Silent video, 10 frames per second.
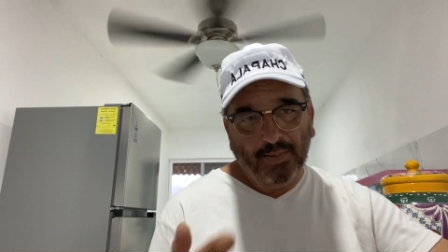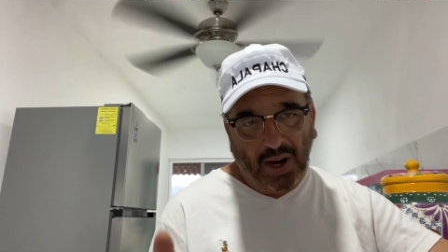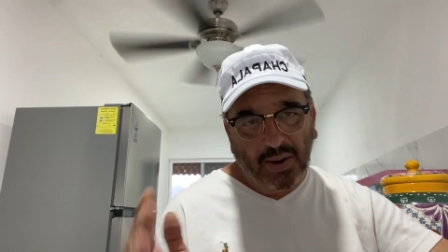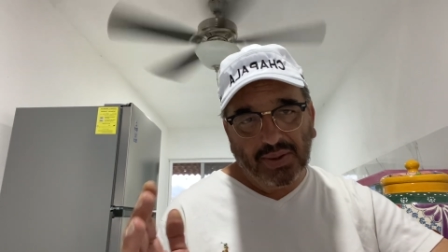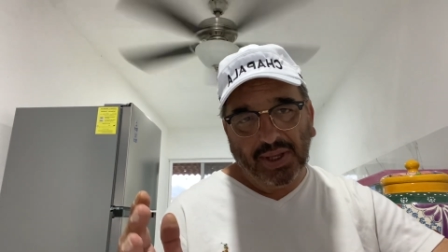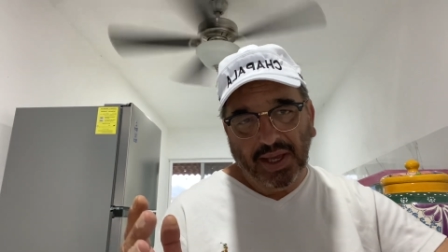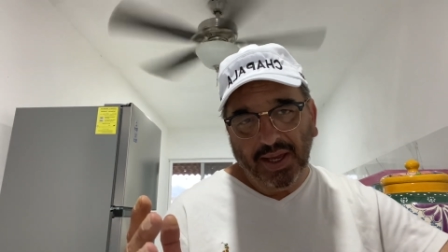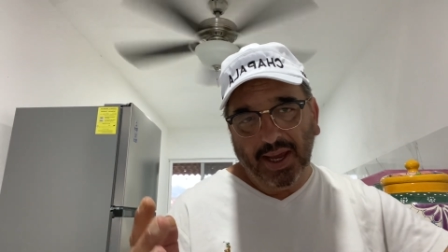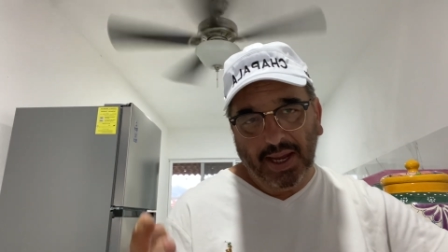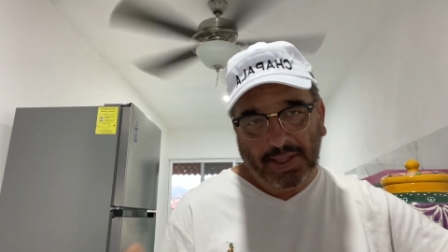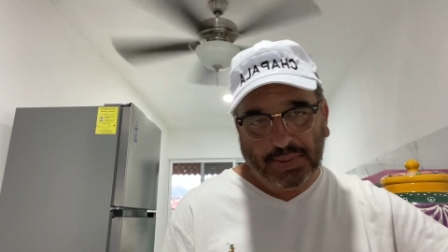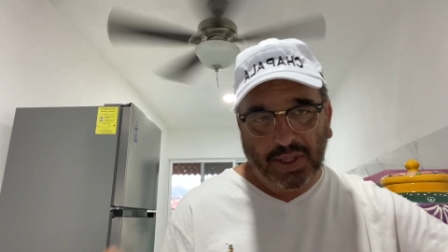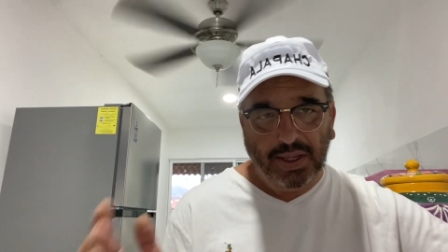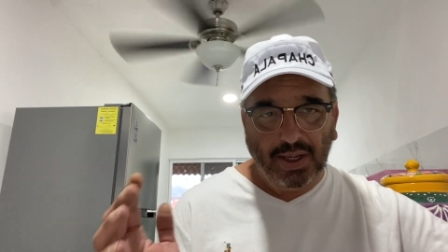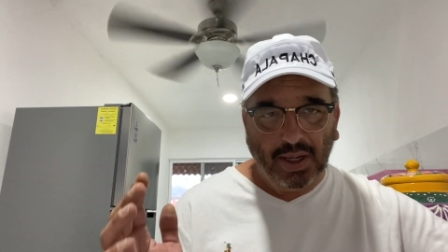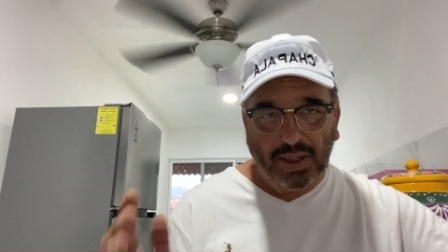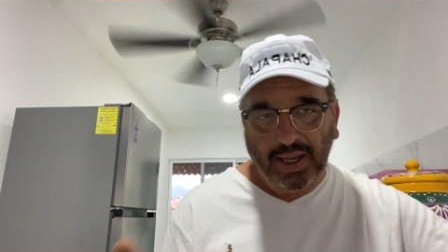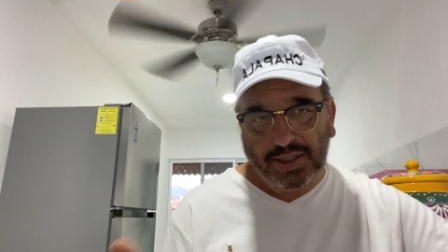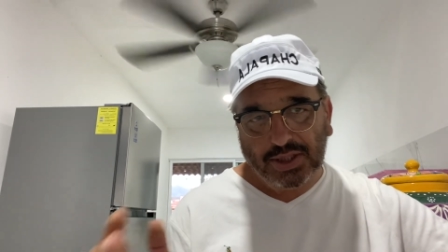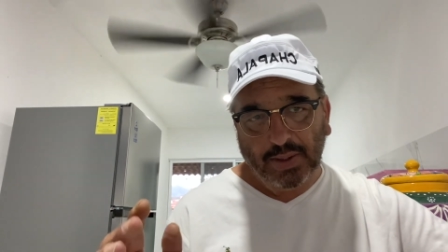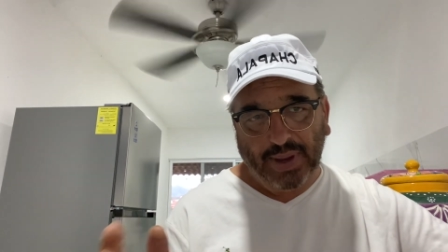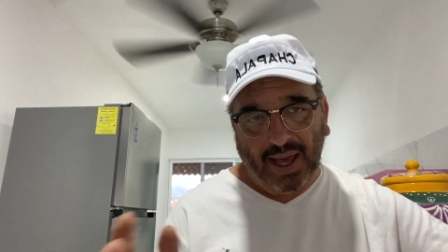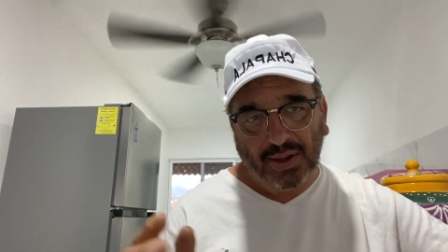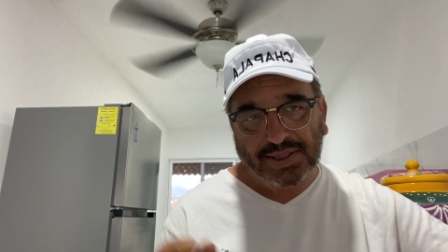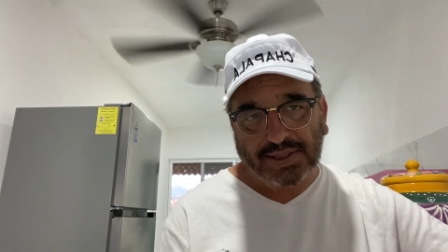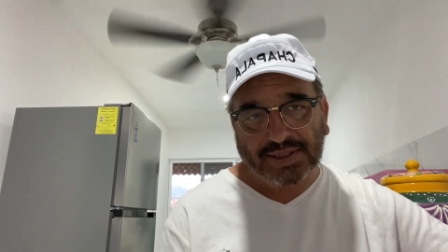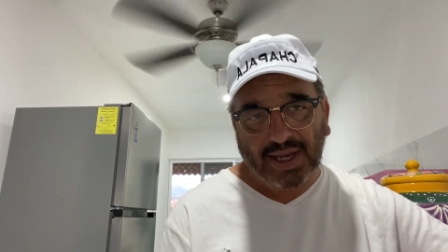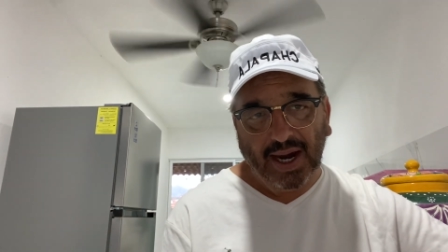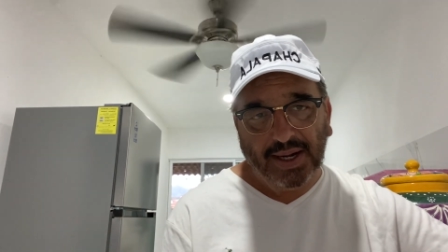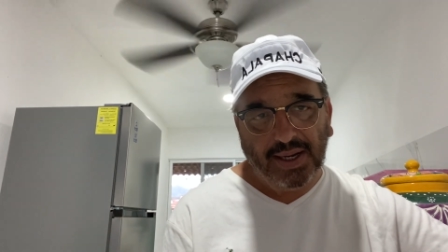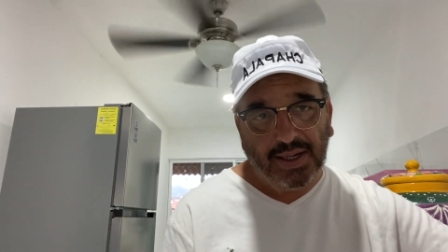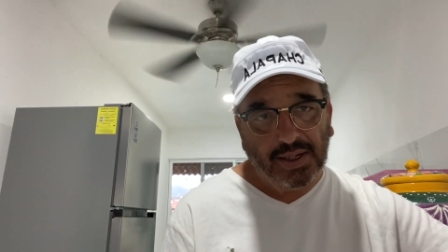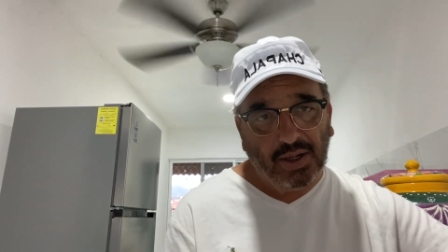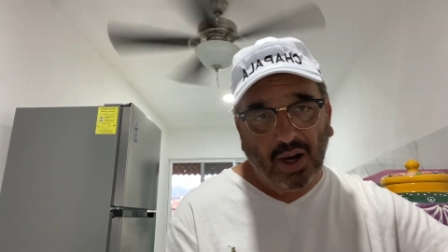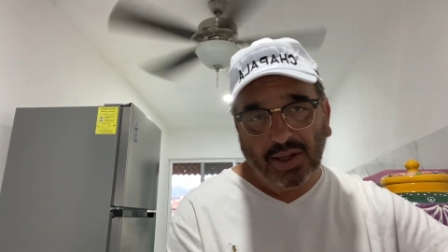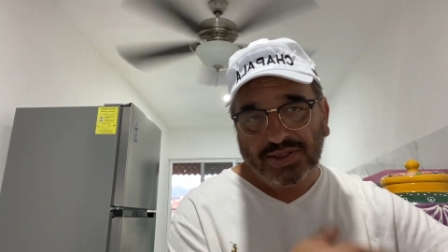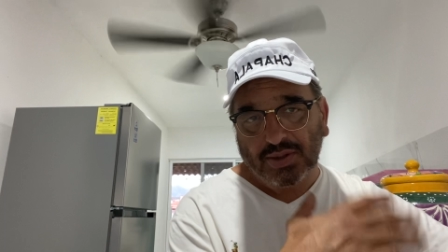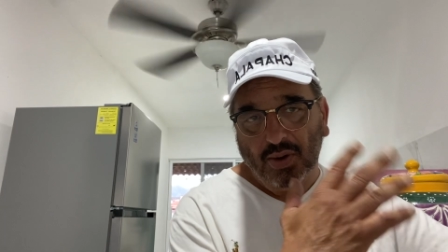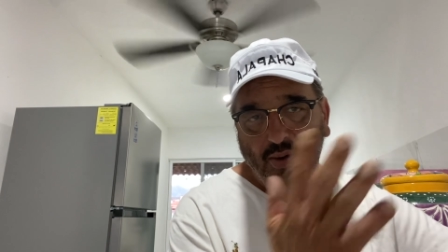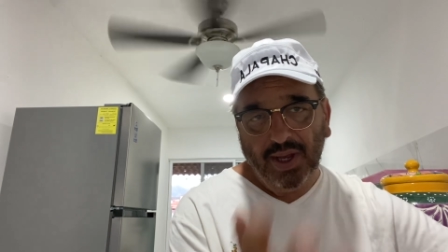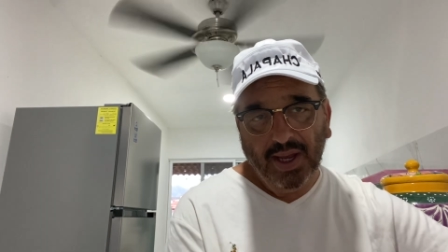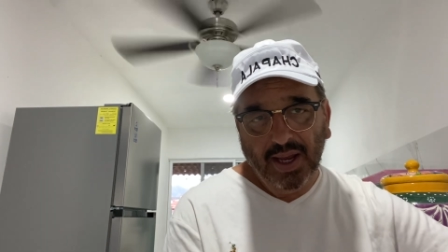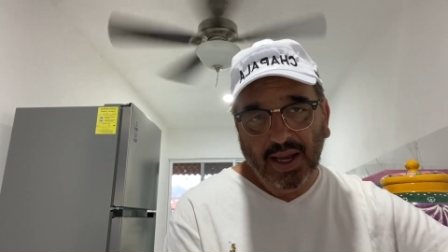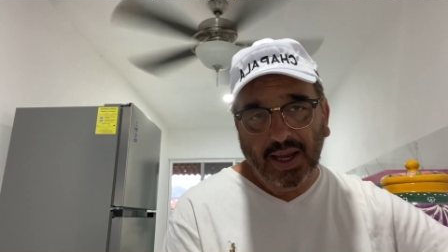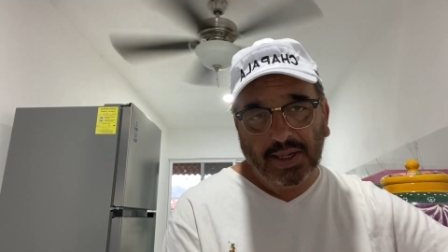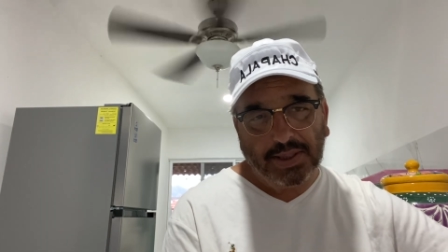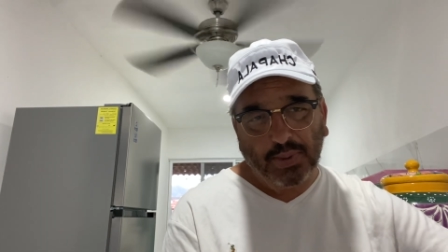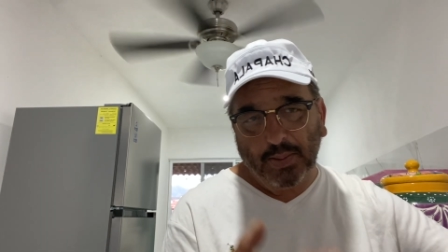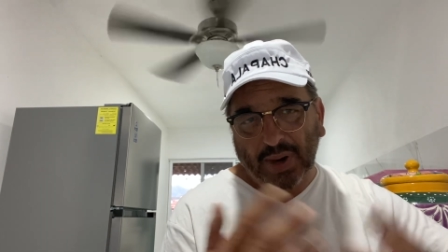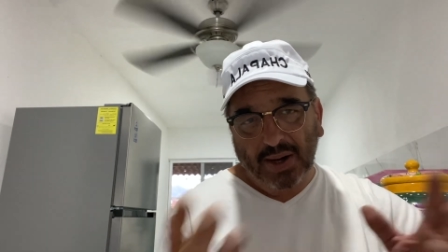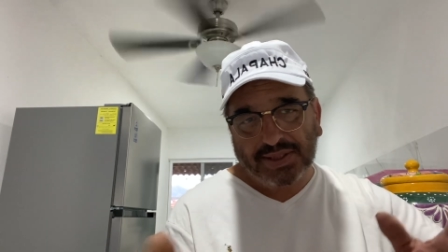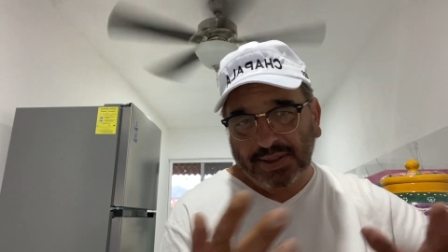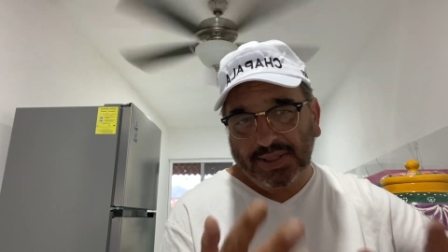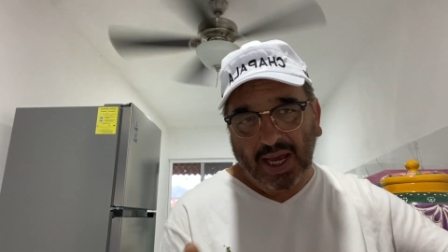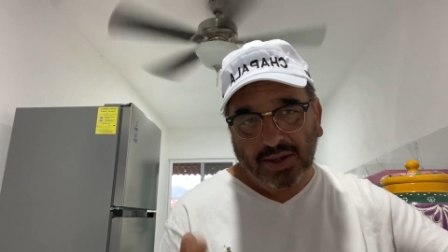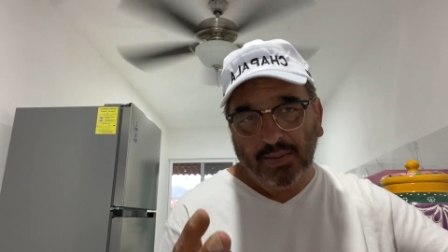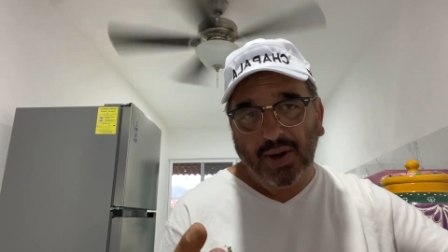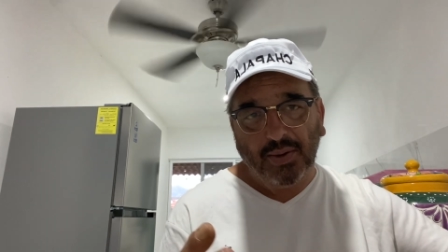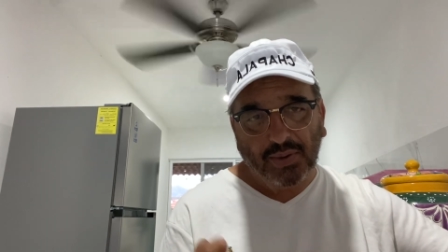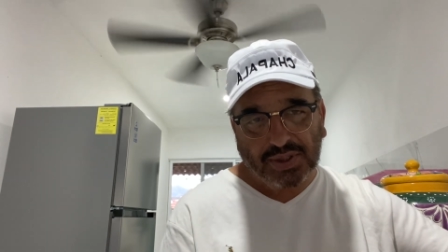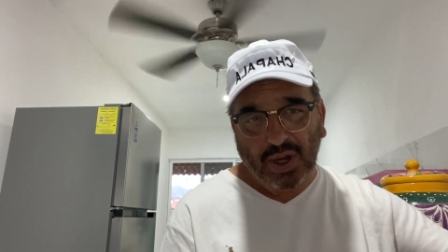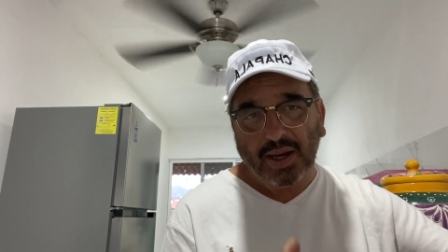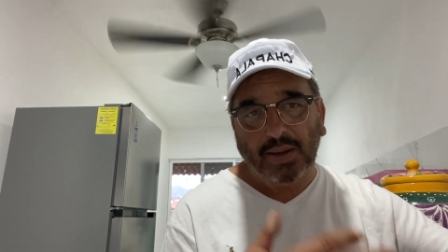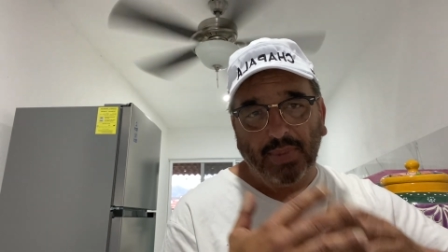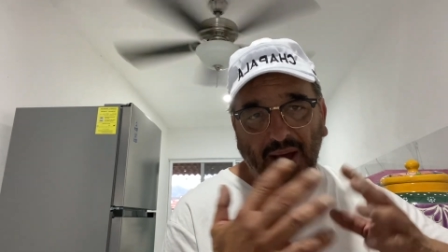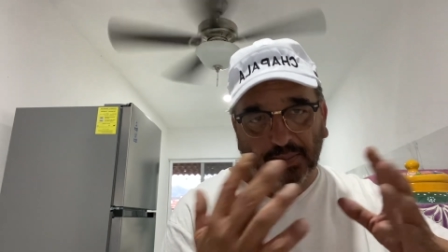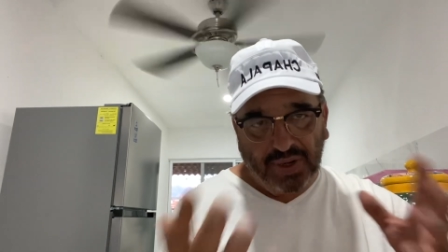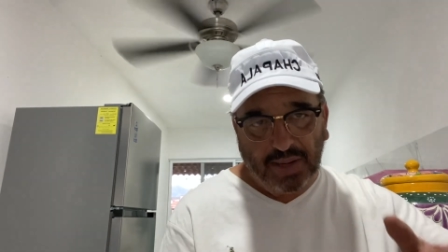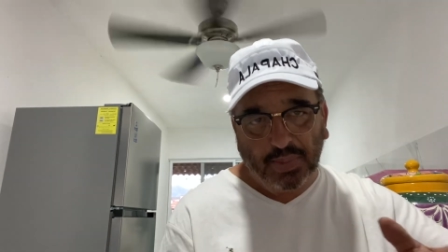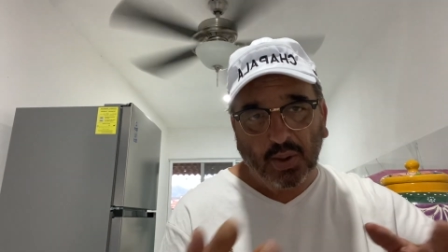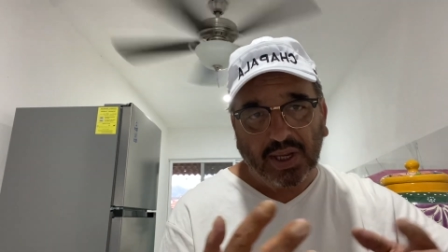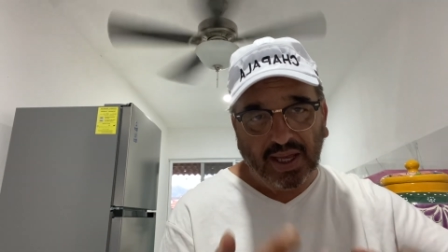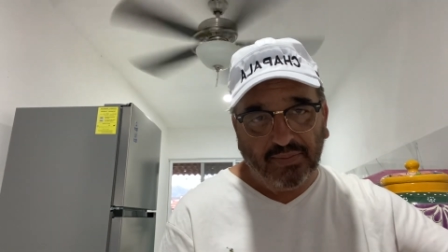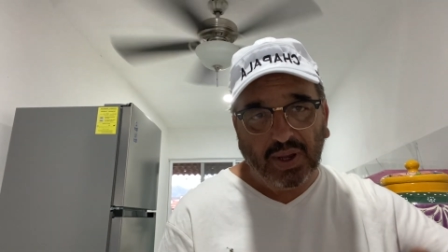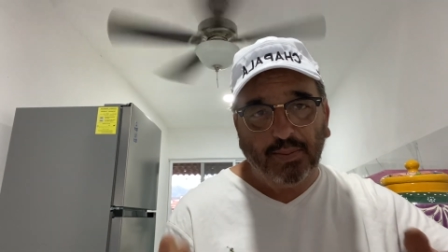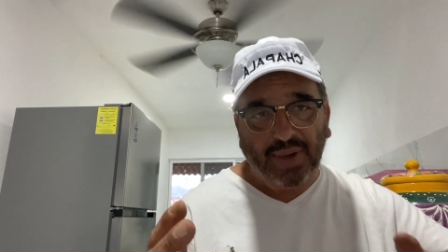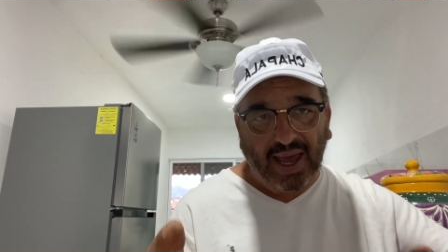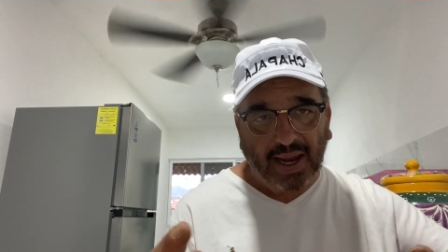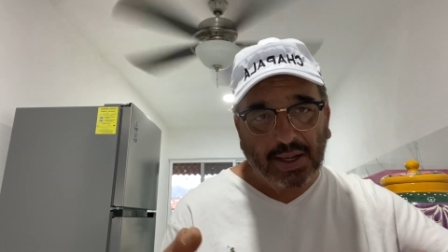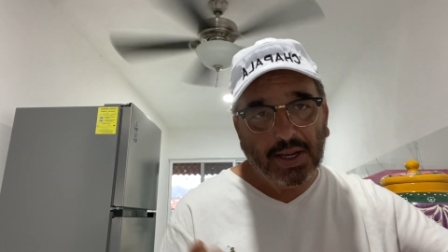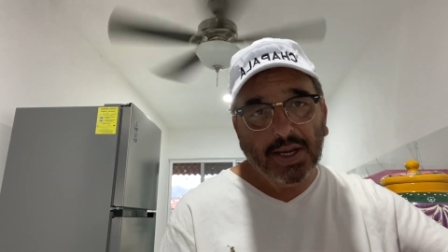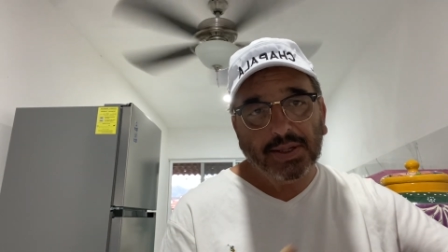partly at the Lake Chapala Society, and it also had different parts of the documentary were talking about people giving back